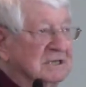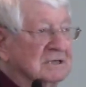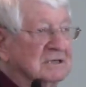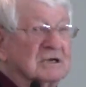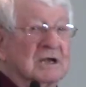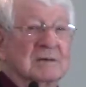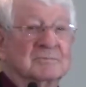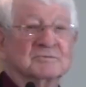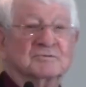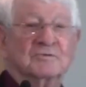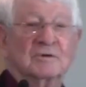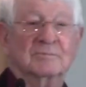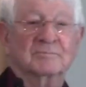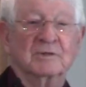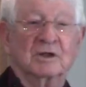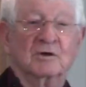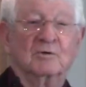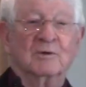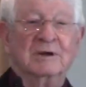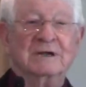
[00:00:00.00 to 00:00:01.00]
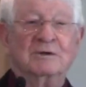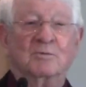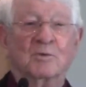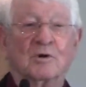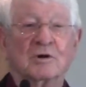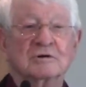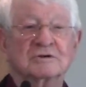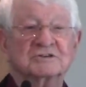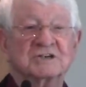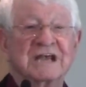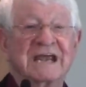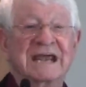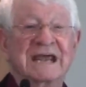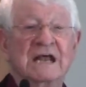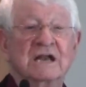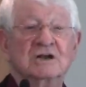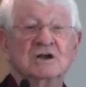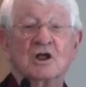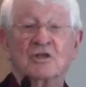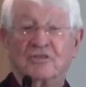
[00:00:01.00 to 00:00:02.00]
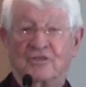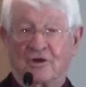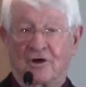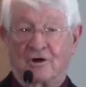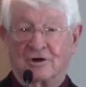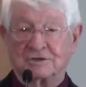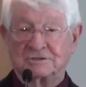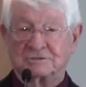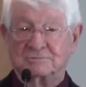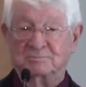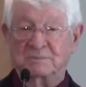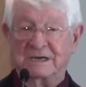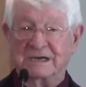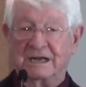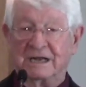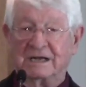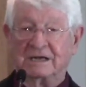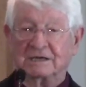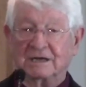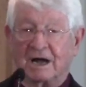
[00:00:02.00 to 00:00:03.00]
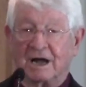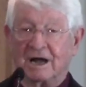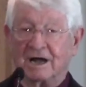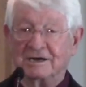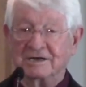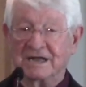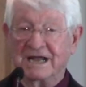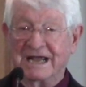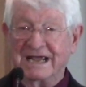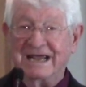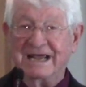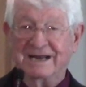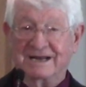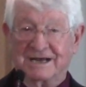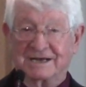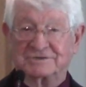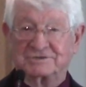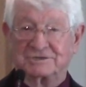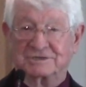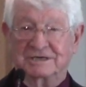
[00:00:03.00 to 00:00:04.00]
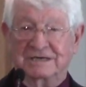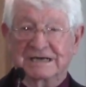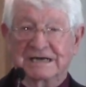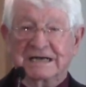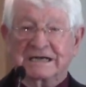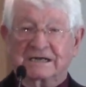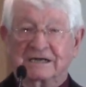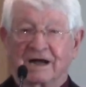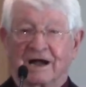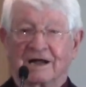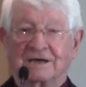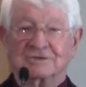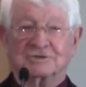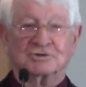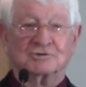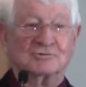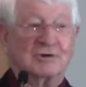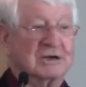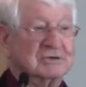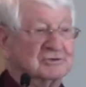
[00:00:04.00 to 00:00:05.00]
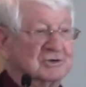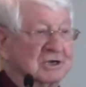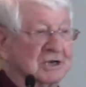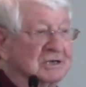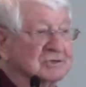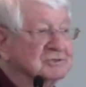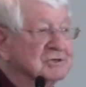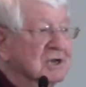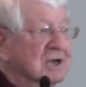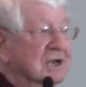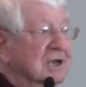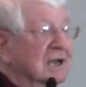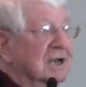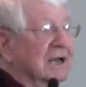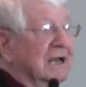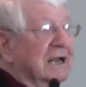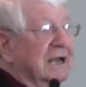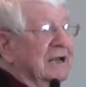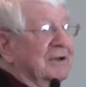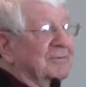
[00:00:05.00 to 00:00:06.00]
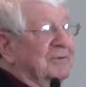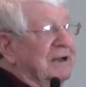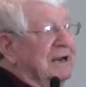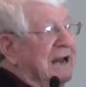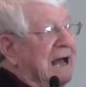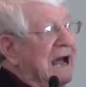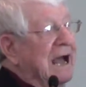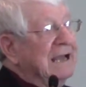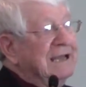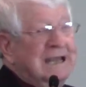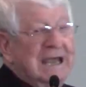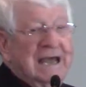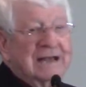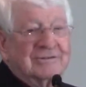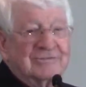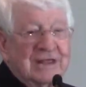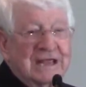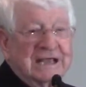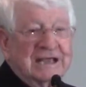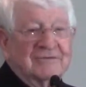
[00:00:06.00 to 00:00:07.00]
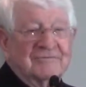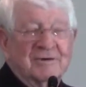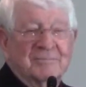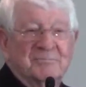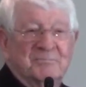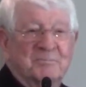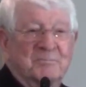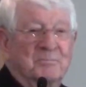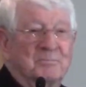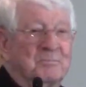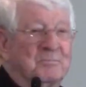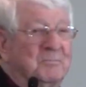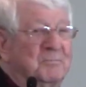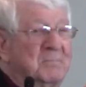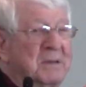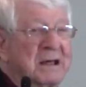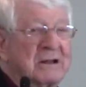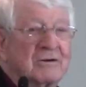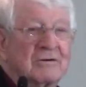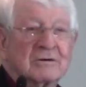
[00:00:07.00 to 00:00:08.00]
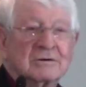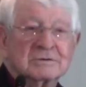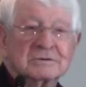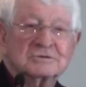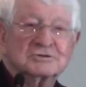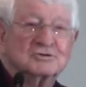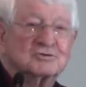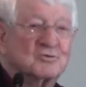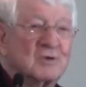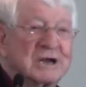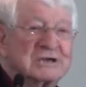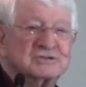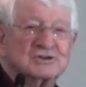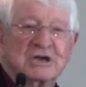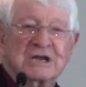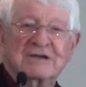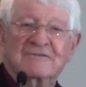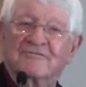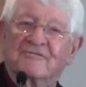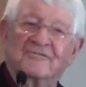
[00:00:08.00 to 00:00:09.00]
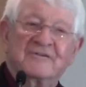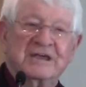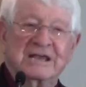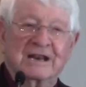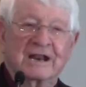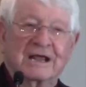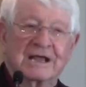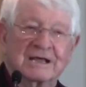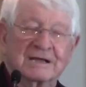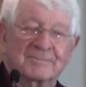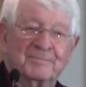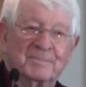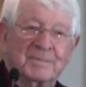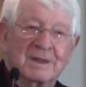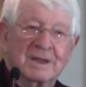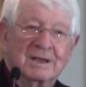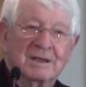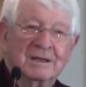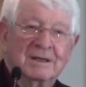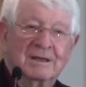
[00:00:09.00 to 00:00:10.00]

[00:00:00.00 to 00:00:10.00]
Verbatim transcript: comes from the Greek words en theos, meaning God in us, God stretching us. And I can't think of a better stretching feeling